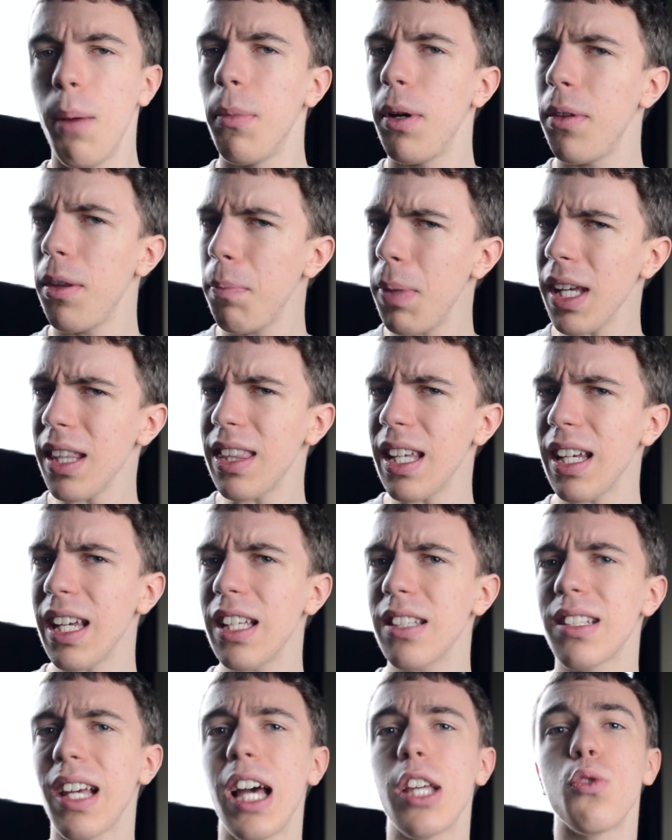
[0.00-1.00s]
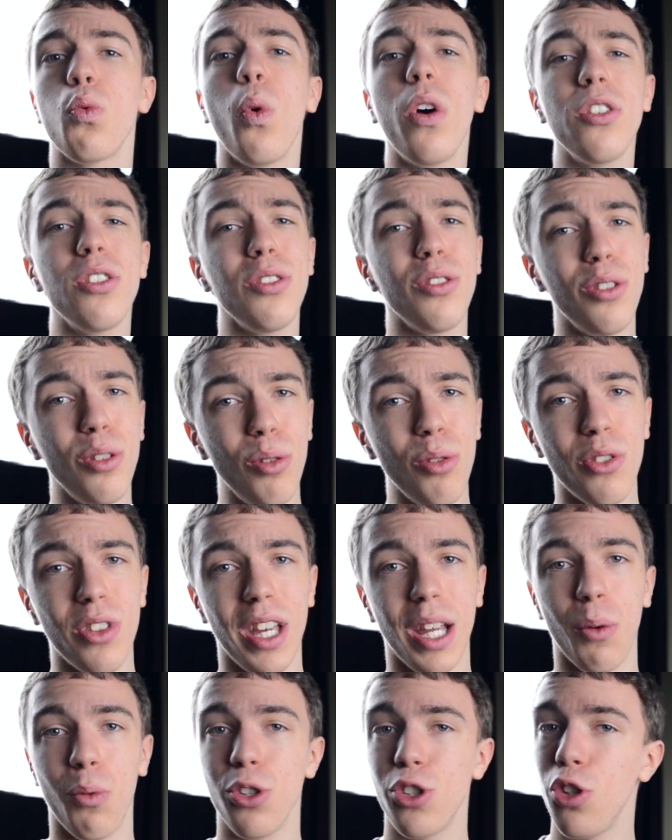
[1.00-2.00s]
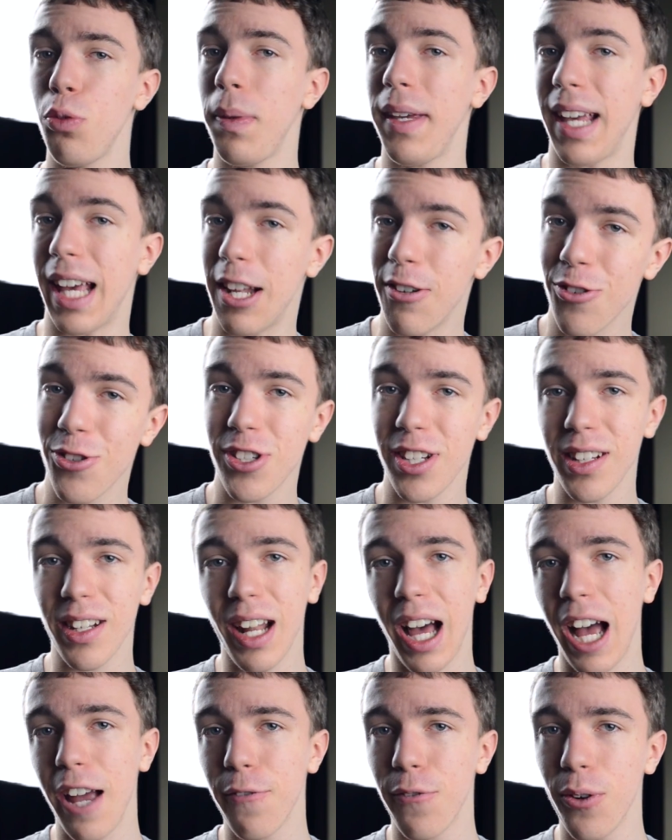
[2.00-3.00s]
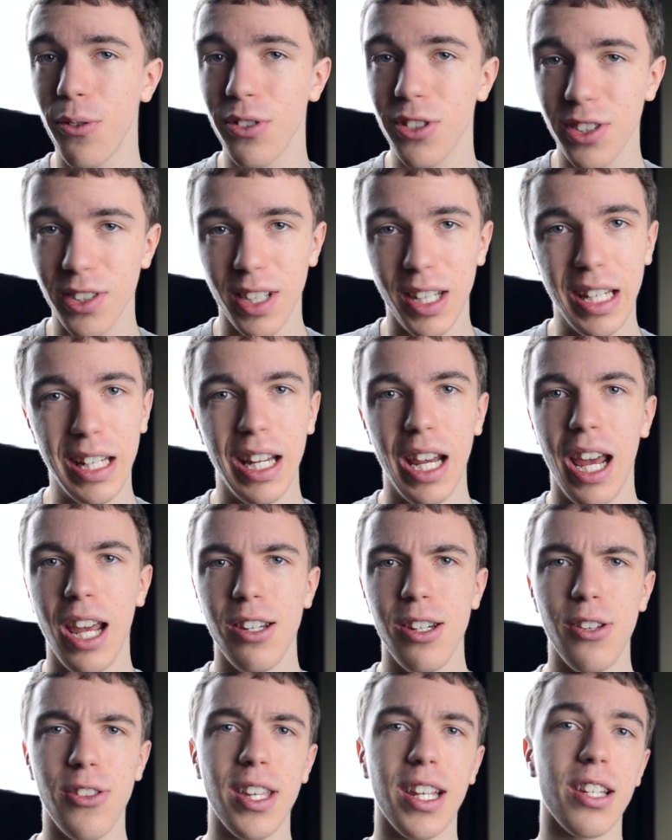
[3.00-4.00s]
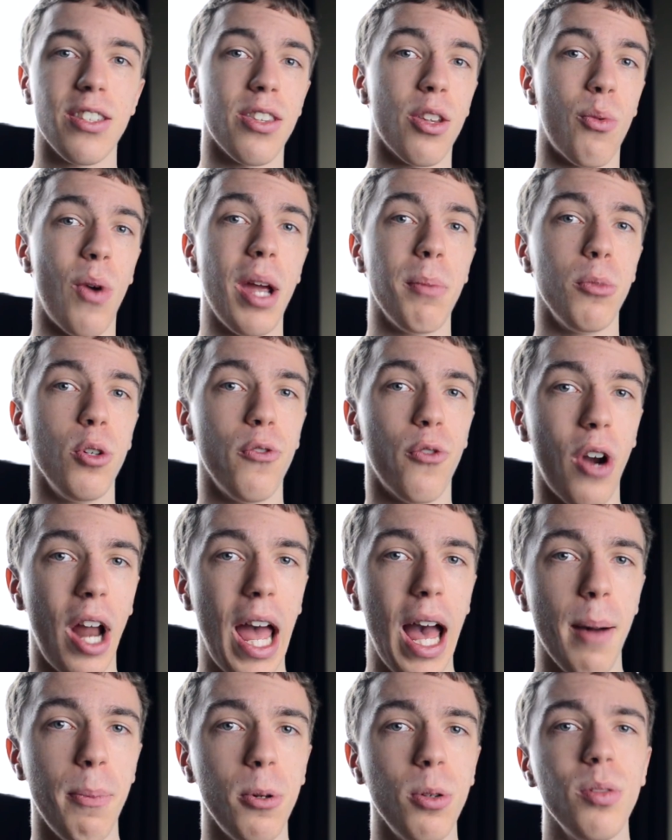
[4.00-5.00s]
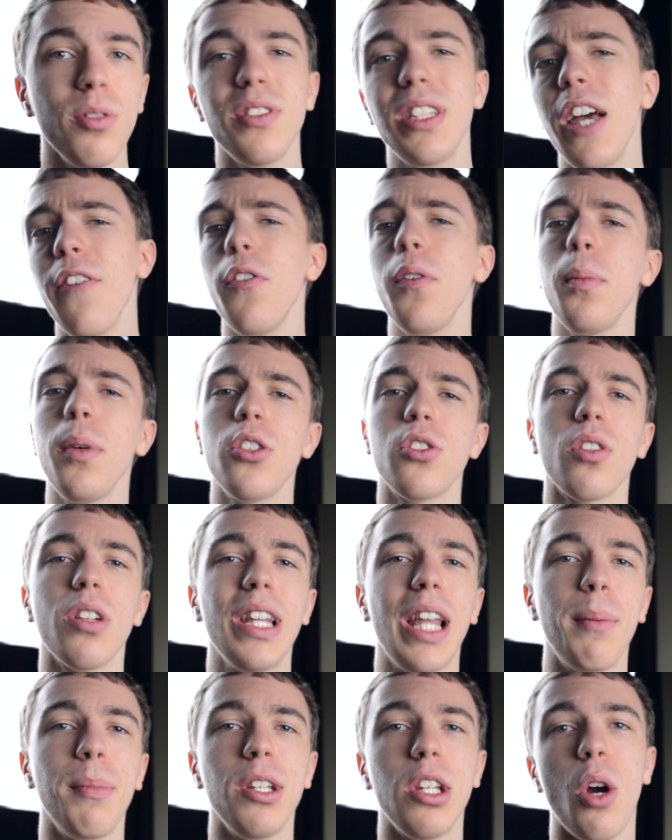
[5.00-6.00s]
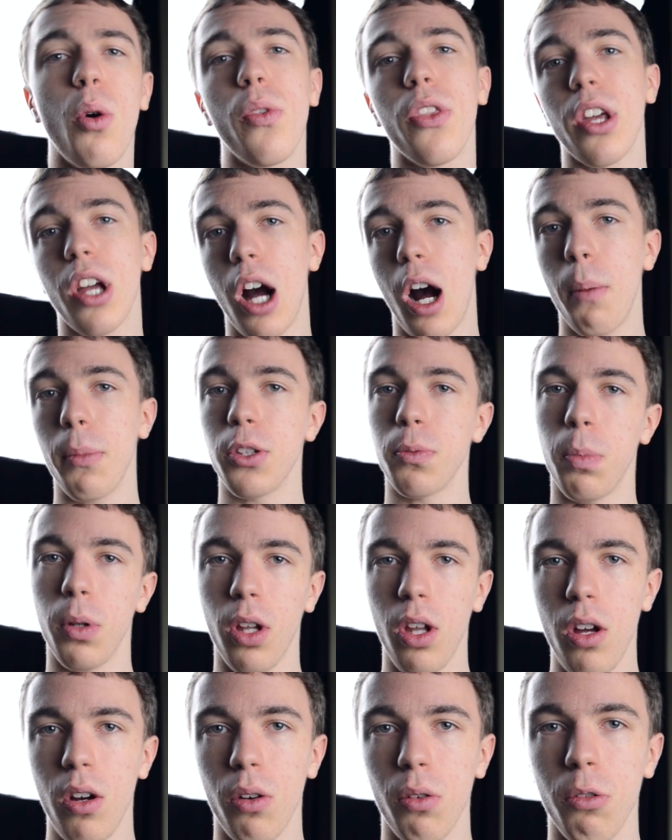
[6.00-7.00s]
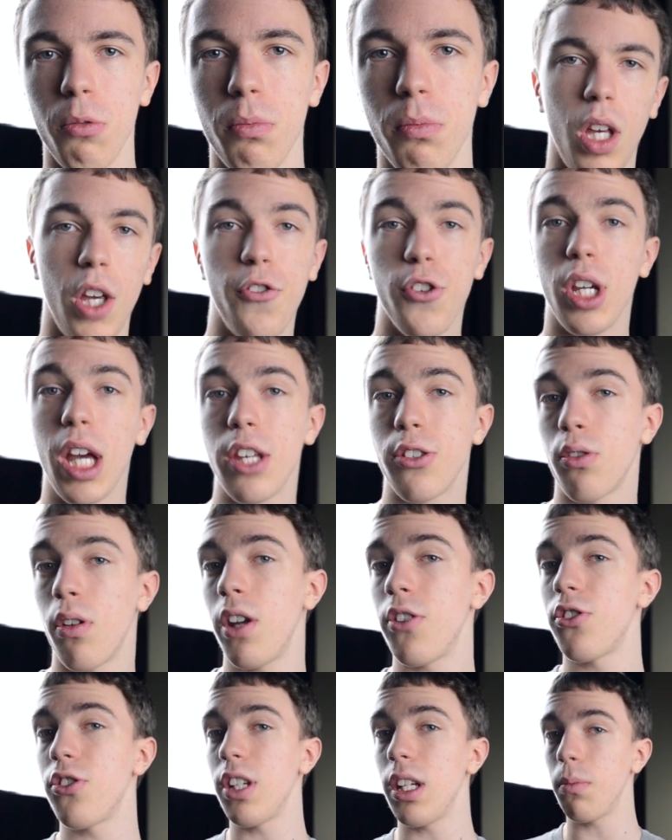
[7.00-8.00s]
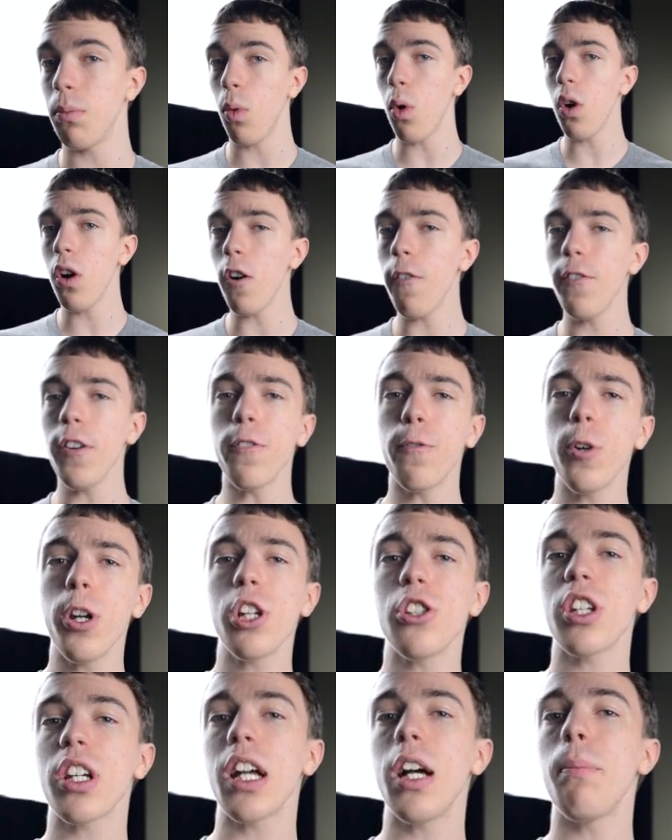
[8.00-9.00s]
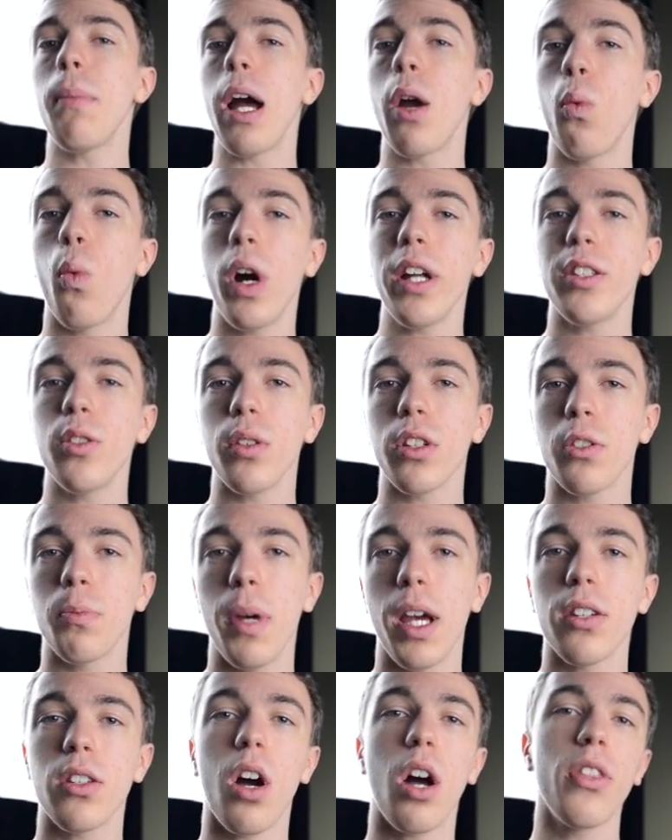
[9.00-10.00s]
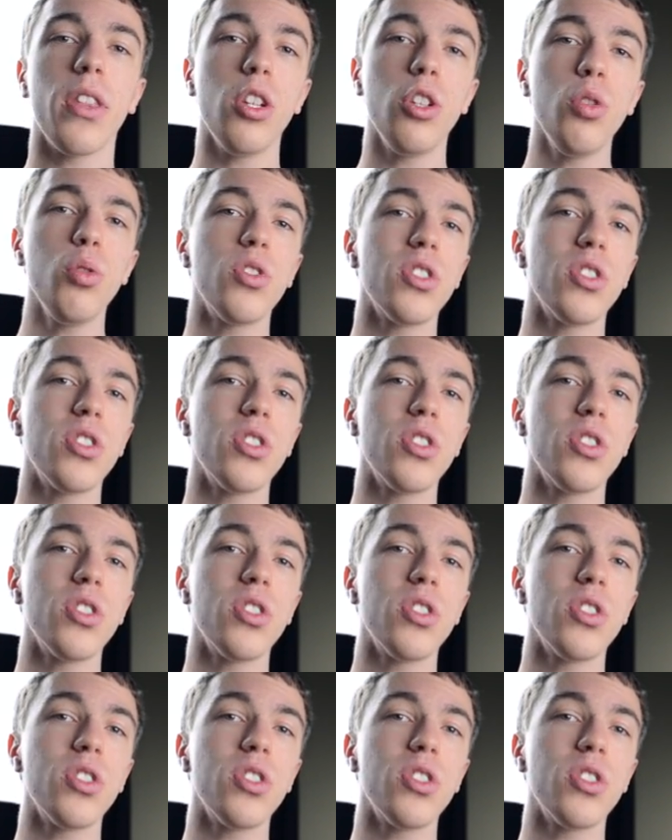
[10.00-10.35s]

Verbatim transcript: But the big thing is guys, what do you think? Would you be interested in iPhone C? Do you think it's the right move for Apple? Definitely be sure to let me know in the comments below. If you guys are interested in more, feel free to check out my what to expect on the new